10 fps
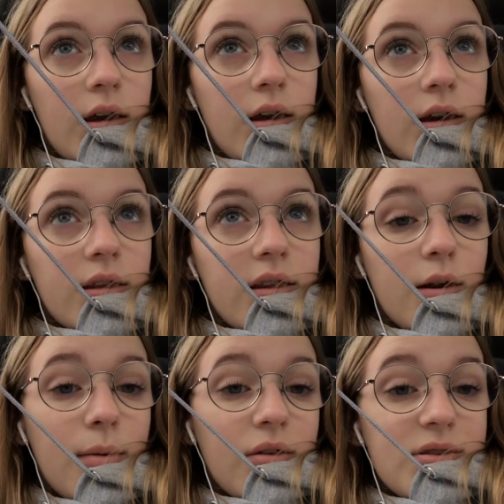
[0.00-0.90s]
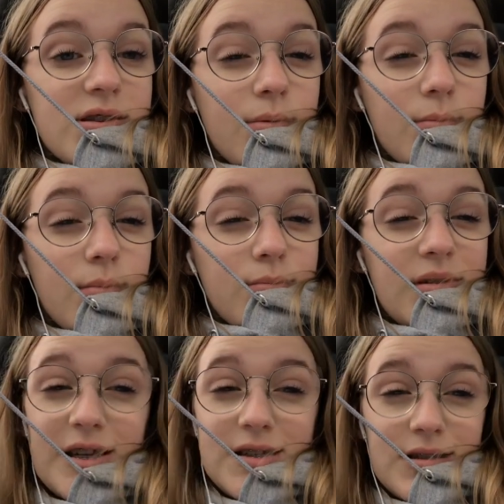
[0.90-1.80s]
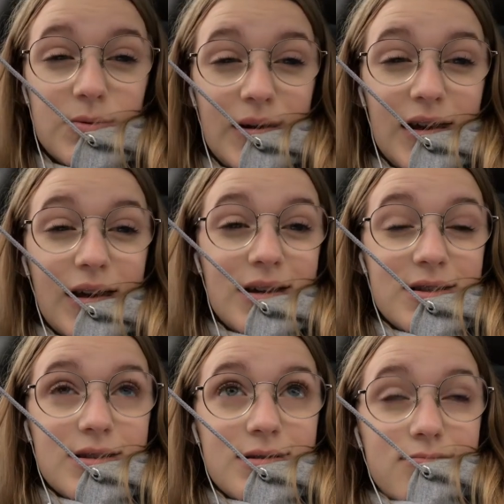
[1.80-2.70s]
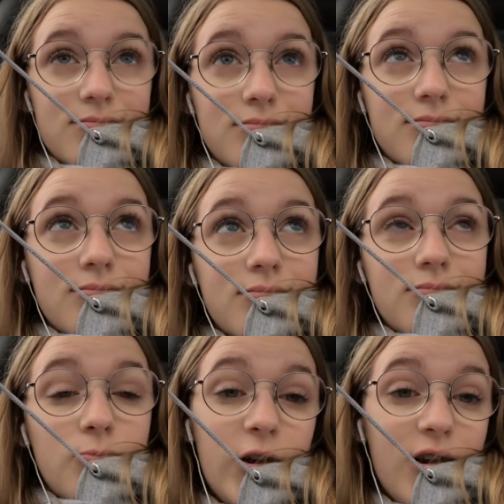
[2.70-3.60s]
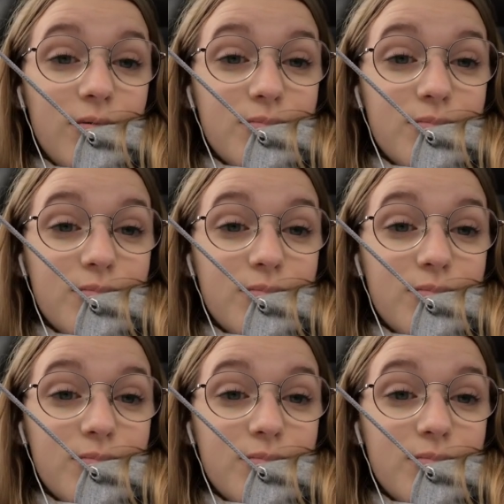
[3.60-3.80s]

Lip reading: and they're about the same distance away as we are.